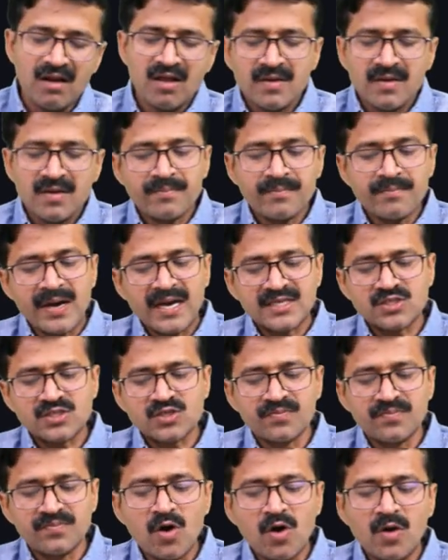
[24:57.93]
mass
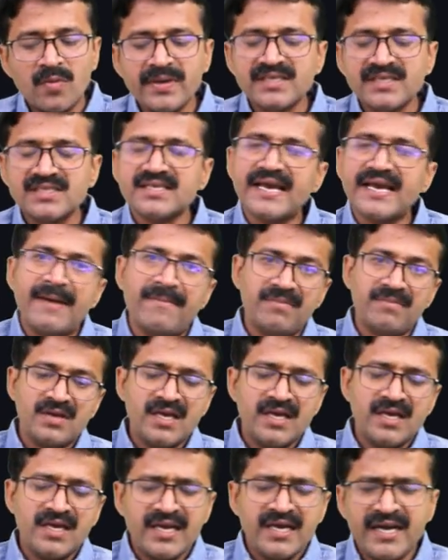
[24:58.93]
of bob is m.
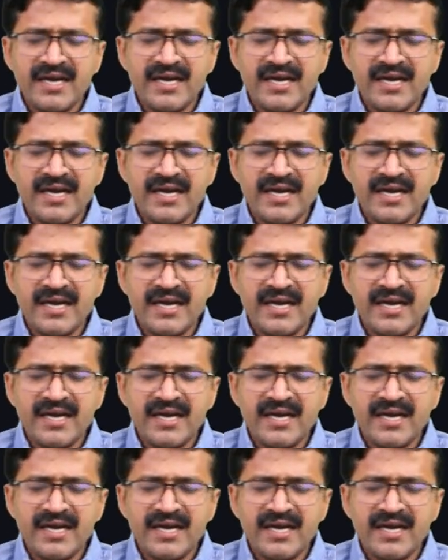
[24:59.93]
It